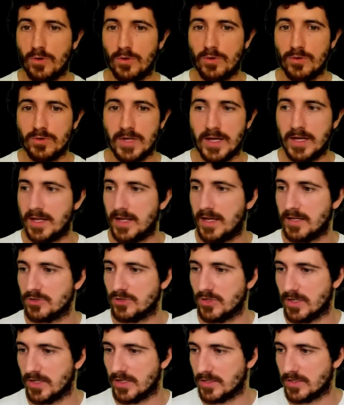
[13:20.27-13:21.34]
to code and
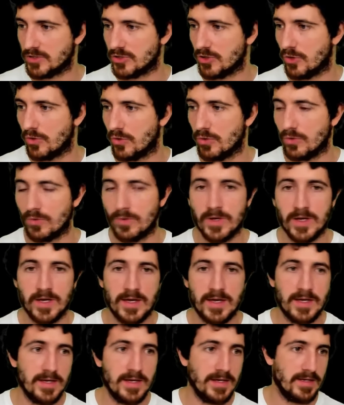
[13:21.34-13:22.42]
actually show
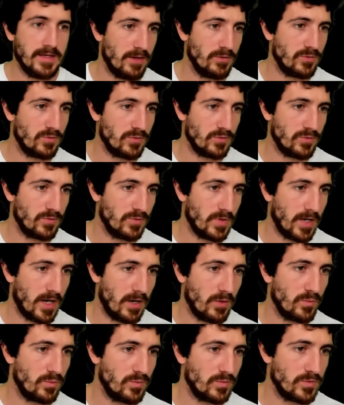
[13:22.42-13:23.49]
how to
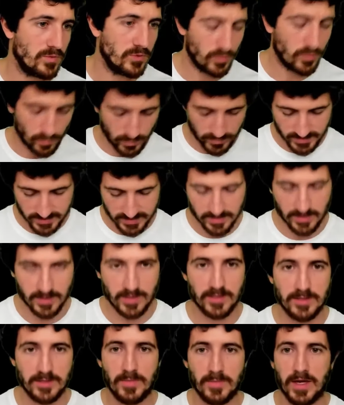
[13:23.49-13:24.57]
how you would
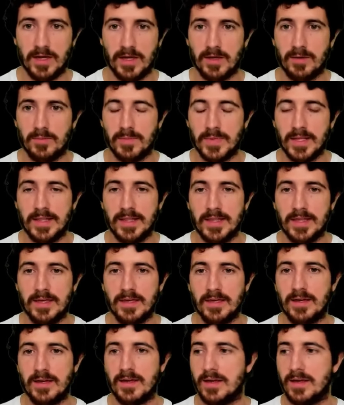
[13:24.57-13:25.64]
start by
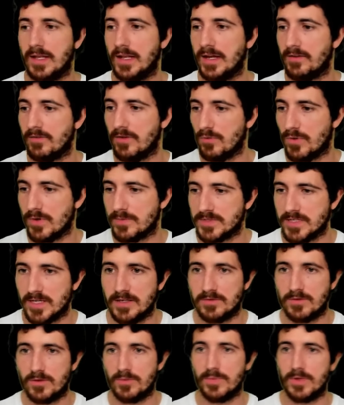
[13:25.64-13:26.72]
building a Laravel
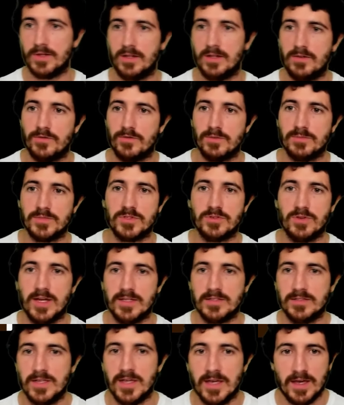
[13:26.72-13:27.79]
website completely from
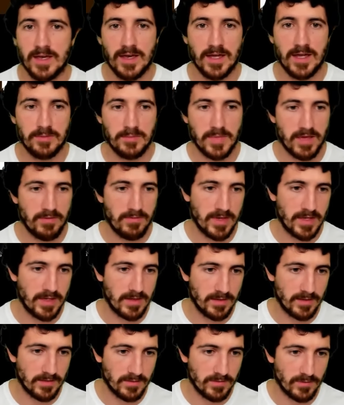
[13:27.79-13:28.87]
scratch. And
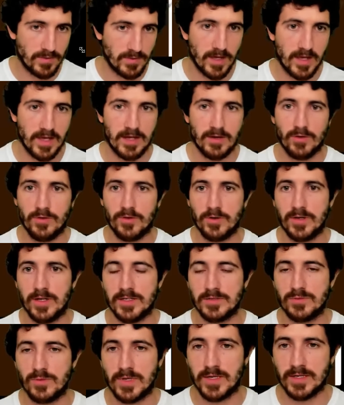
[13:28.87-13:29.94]
maybe today and other
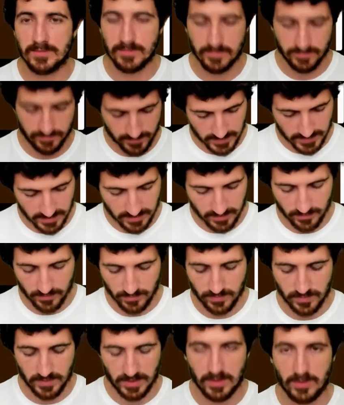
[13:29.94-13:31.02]
days we can uh,
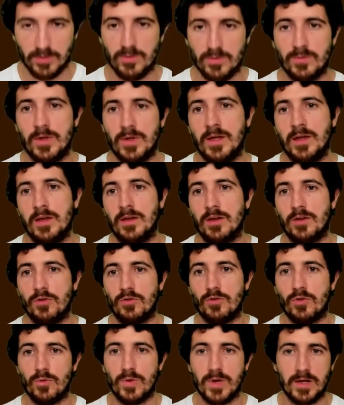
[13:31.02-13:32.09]
continue
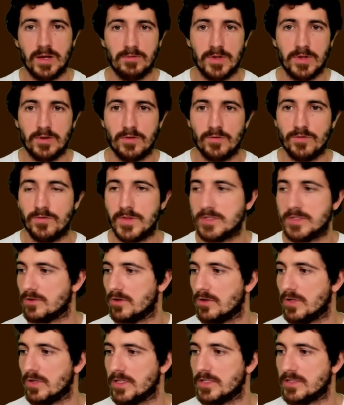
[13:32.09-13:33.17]
growing a bit of this
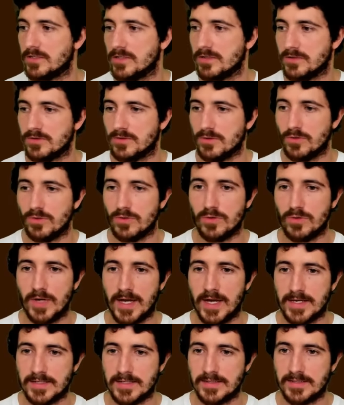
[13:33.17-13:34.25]
knowledge so you
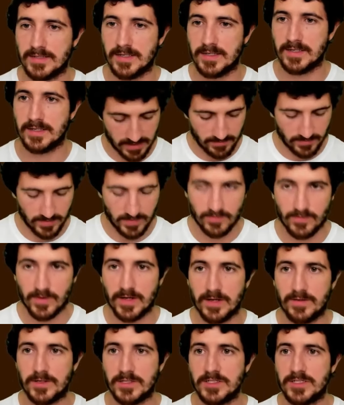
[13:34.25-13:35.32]
guys get a bit of
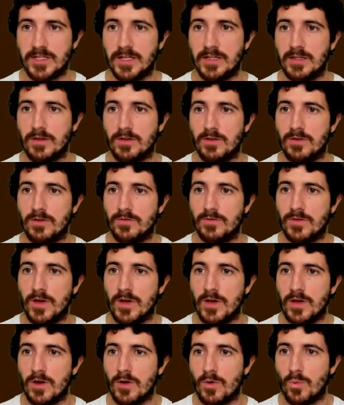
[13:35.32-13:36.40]
an understanding of
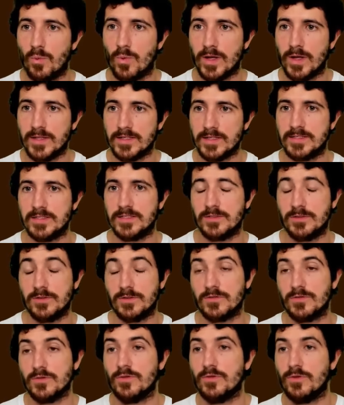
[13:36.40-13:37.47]
what this is
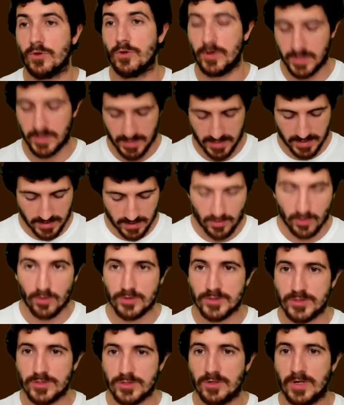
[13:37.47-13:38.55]
useful for.
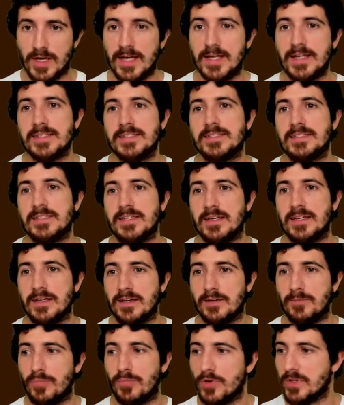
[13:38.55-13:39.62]
Also as
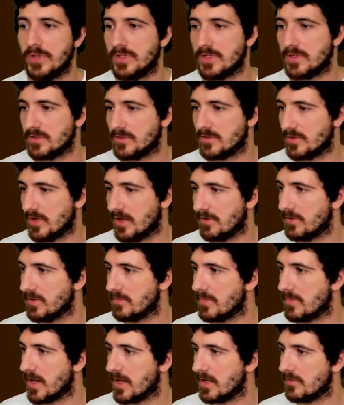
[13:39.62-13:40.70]
a pointer, so you have it
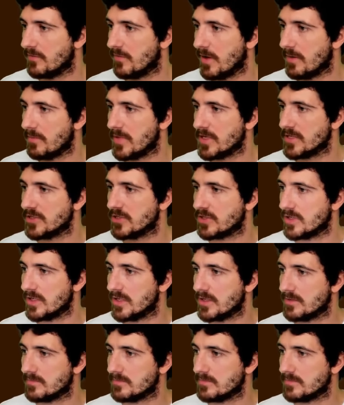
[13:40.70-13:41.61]
in mind if I mention